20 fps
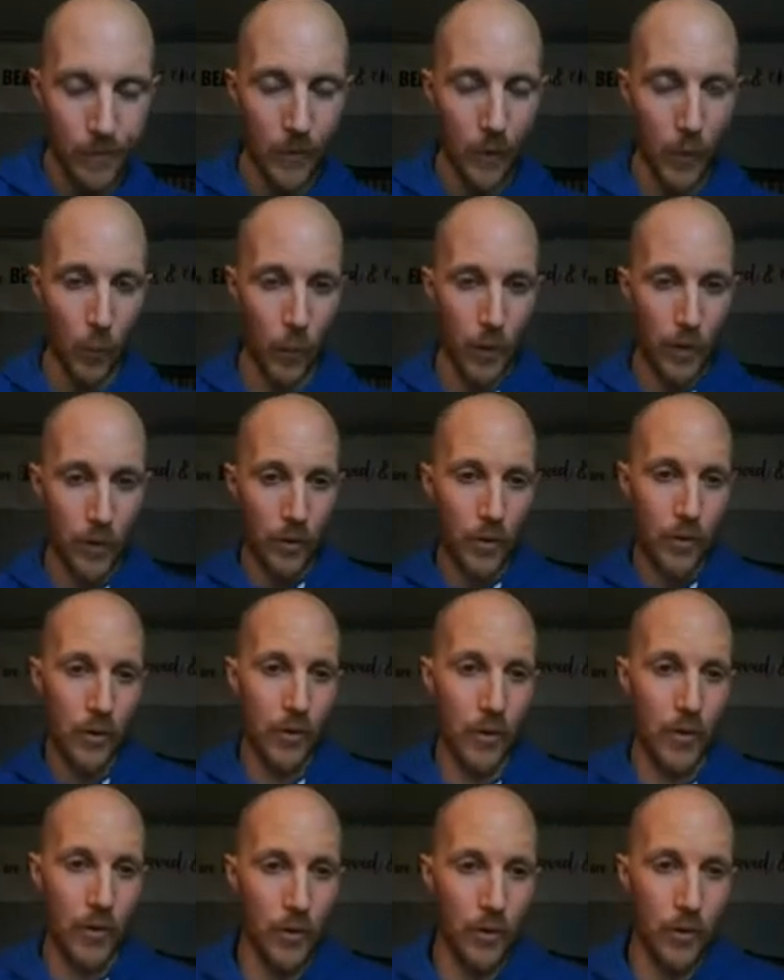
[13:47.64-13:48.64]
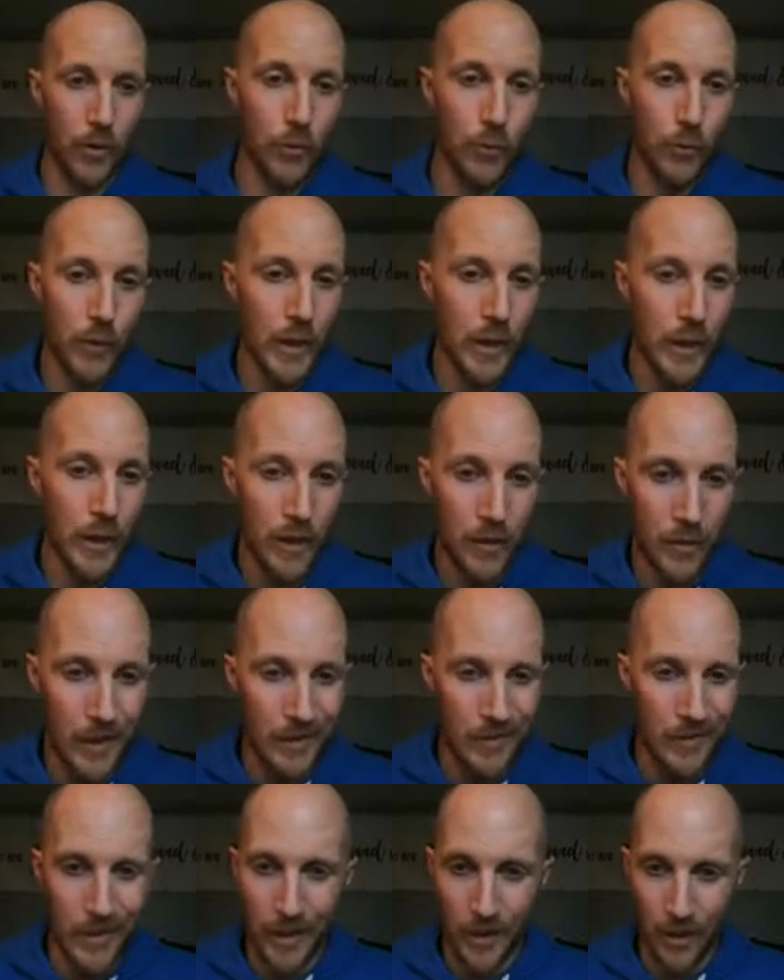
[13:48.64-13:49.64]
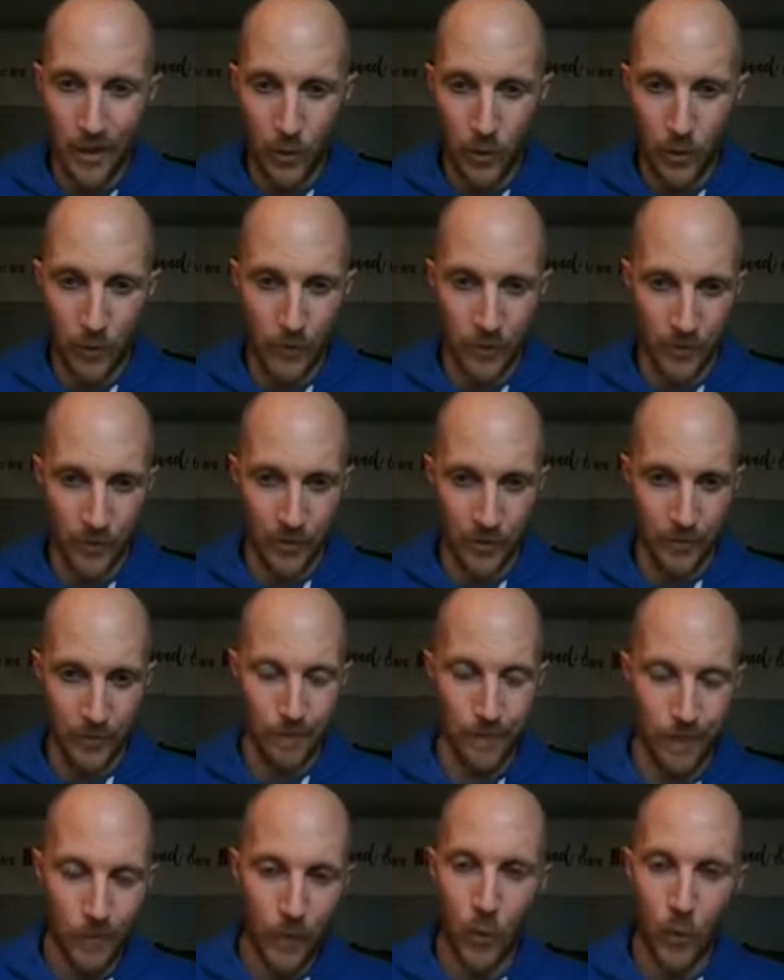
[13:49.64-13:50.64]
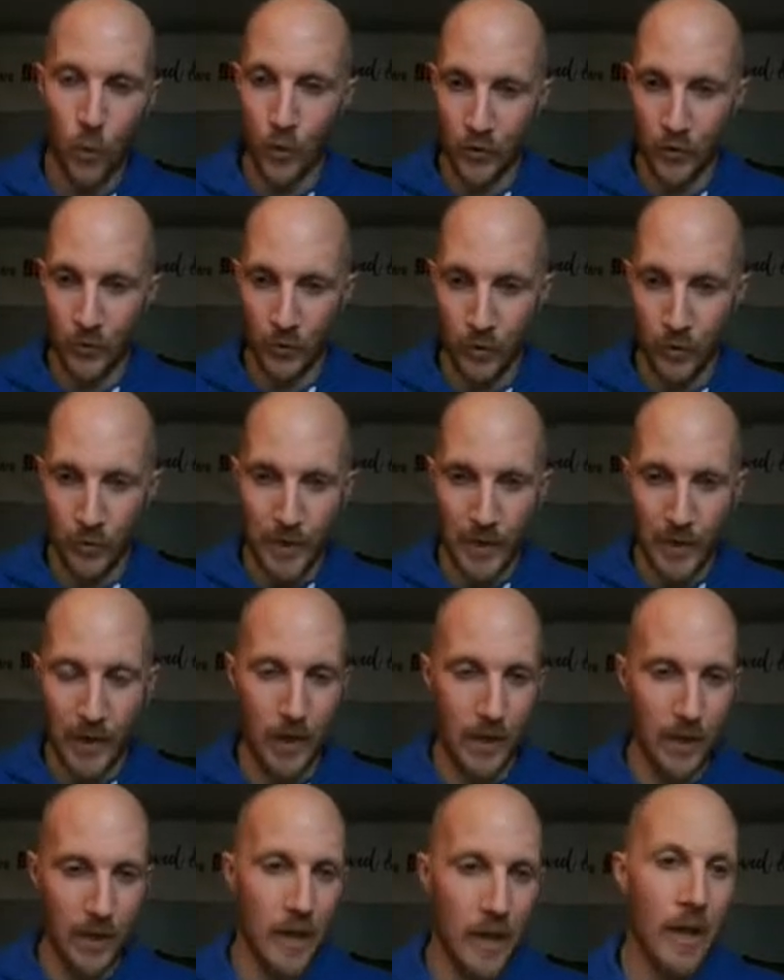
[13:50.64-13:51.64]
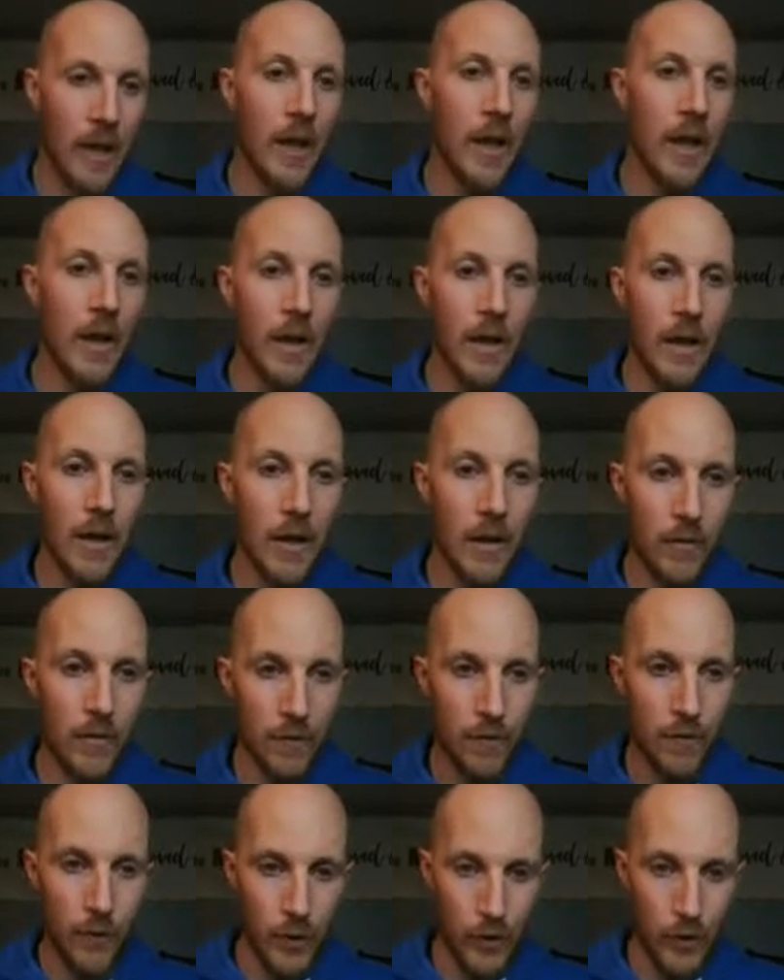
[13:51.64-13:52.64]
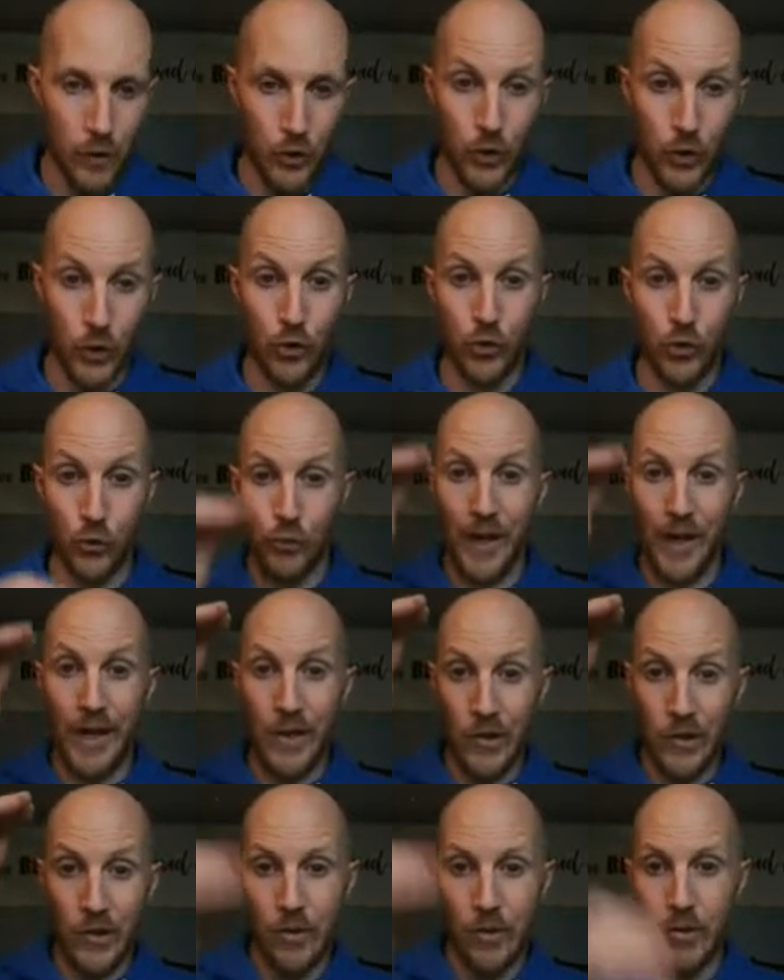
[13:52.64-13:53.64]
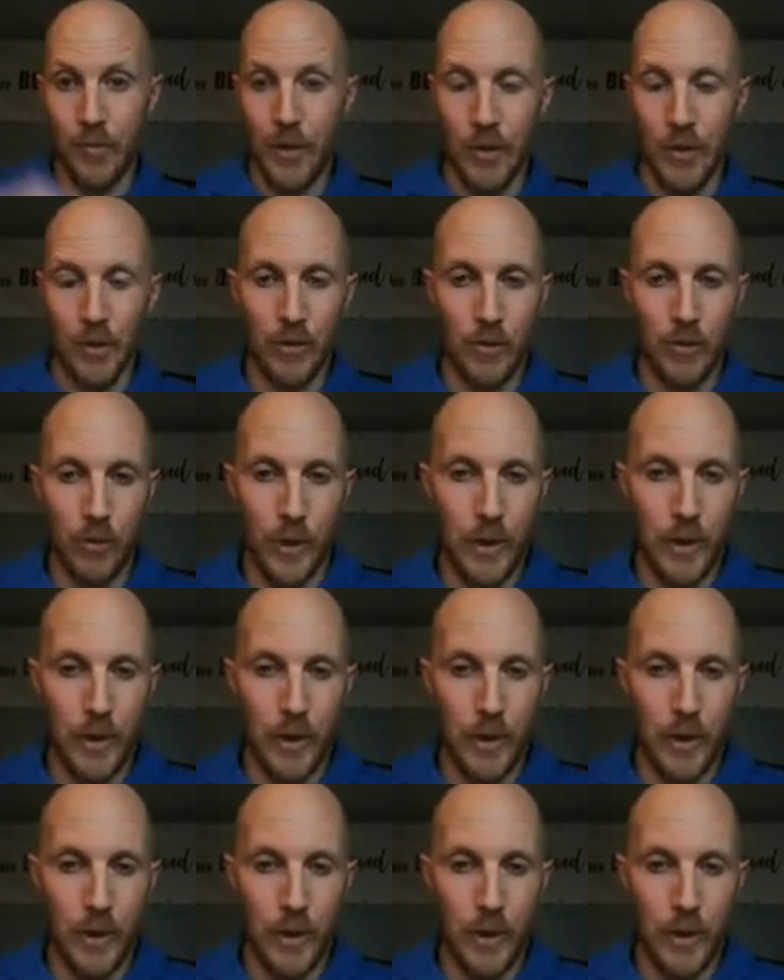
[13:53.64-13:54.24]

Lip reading: with the 3, that leading coefficient, which will be a vertical stretch to make this 3